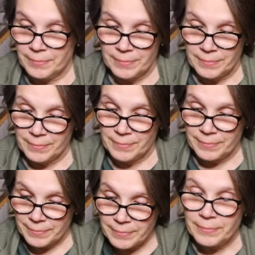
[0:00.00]

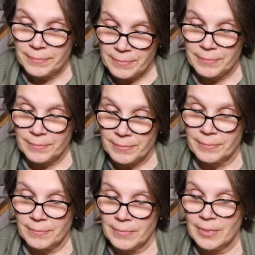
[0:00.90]

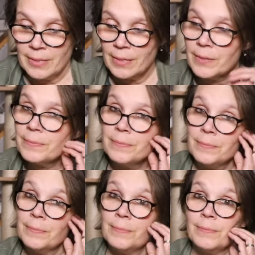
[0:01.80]

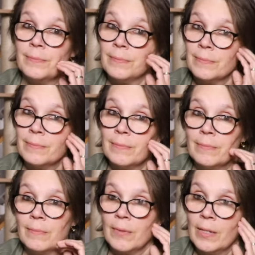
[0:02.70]

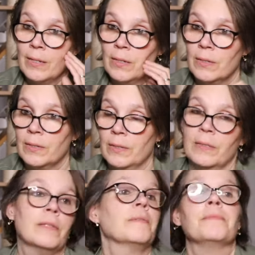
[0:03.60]

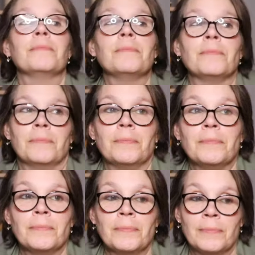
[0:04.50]

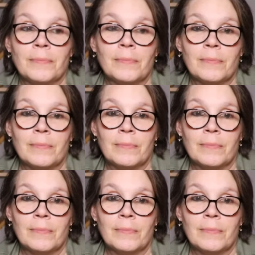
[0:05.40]
No words are spoken by the person on screen.